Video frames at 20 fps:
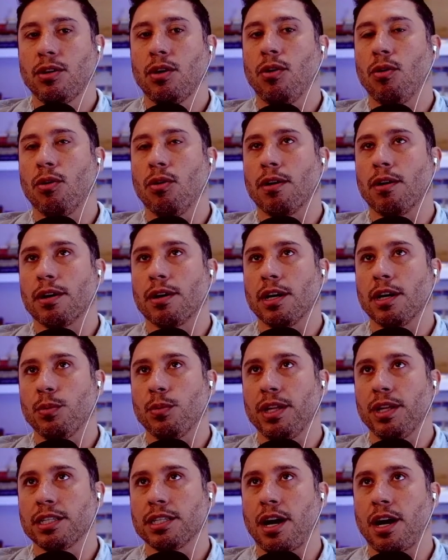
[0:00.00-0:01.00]
Or are you
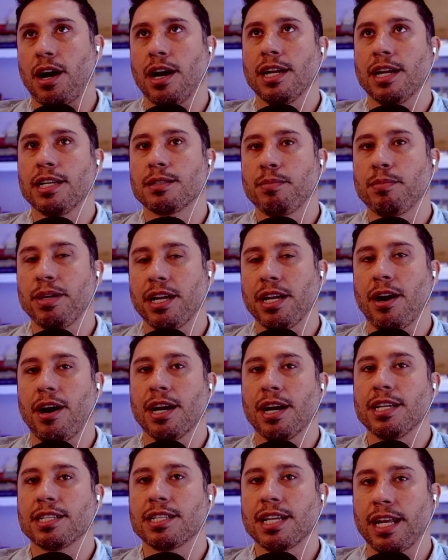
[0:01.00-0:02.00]
willing to be
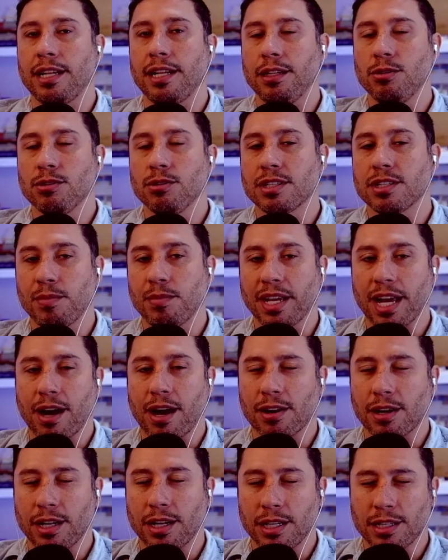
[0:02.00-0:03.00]
honest and lose something
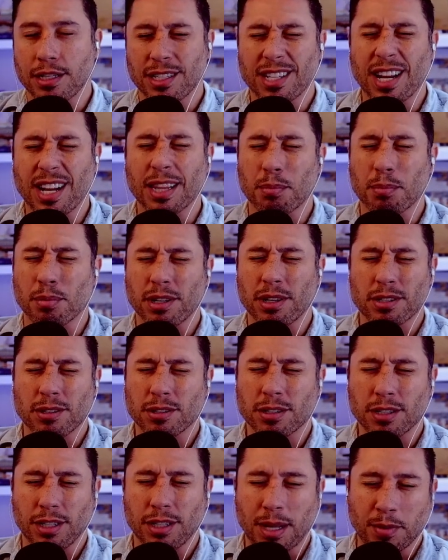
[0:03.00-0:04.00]
out on it? It's not the
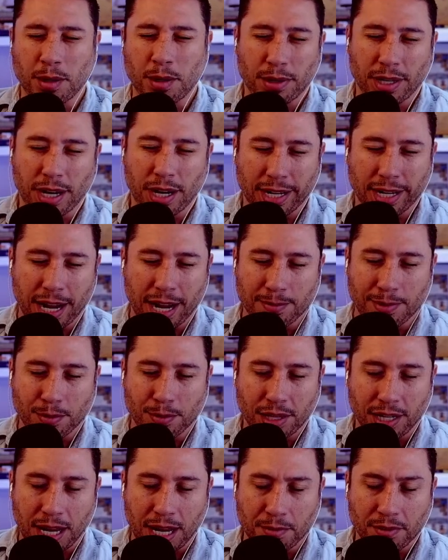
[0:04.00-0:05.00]
prisoner's dilemma, but I can't remember
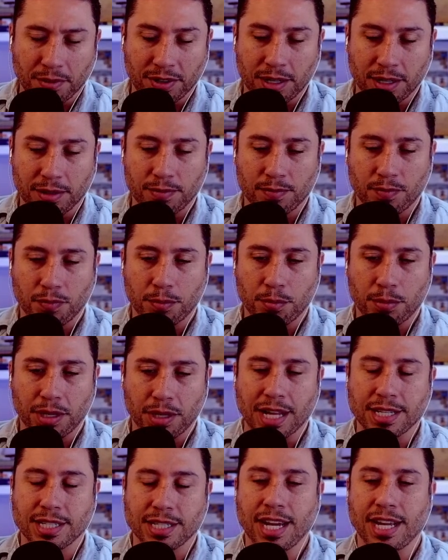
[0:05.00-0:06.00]
the name of it. But
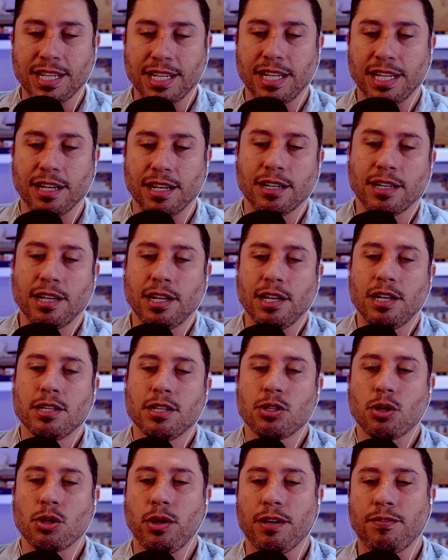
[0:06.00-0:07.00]
that's the idea.
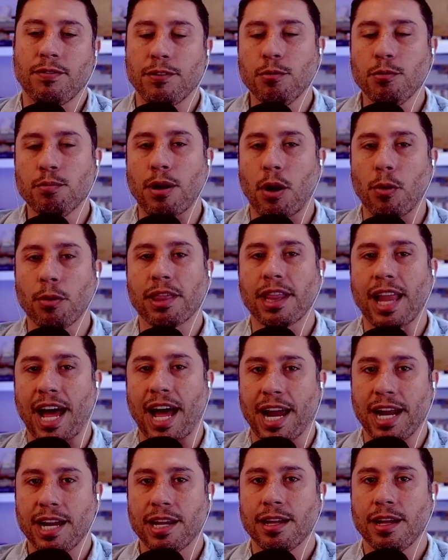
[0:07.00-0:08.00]
So if you both
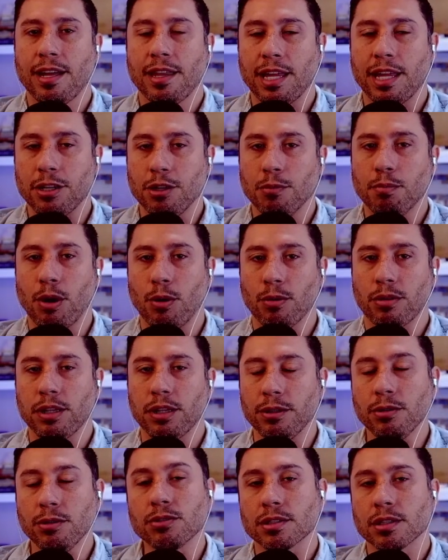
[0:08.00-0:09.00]
lie, then you both
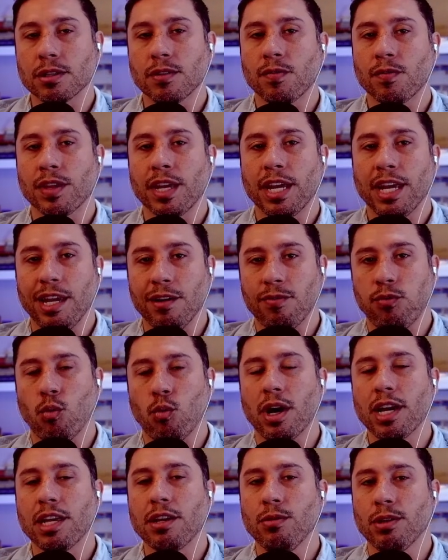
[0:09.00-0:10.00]
lose. If
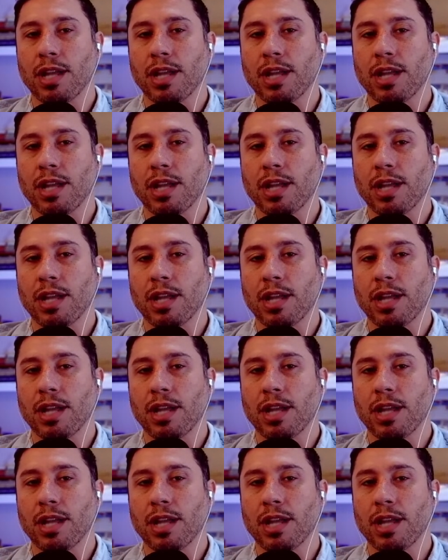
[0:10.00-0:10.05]
one of you